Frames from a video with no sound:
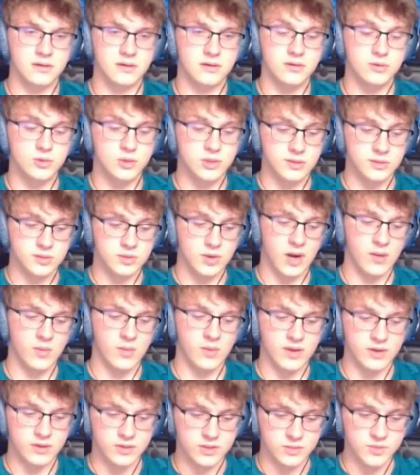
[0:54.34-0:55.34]
you subscribed to my
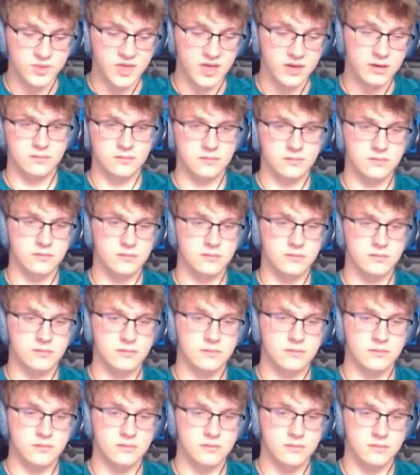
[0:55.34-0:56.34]
YouTube channel? Fuck
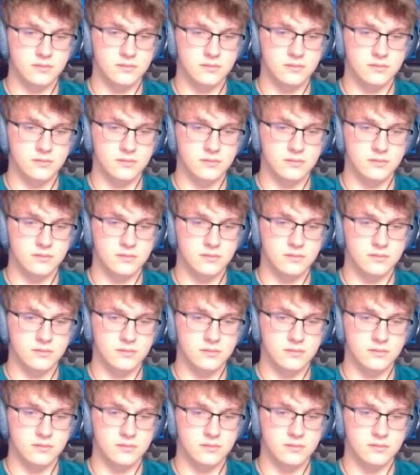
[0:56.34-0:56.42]
no.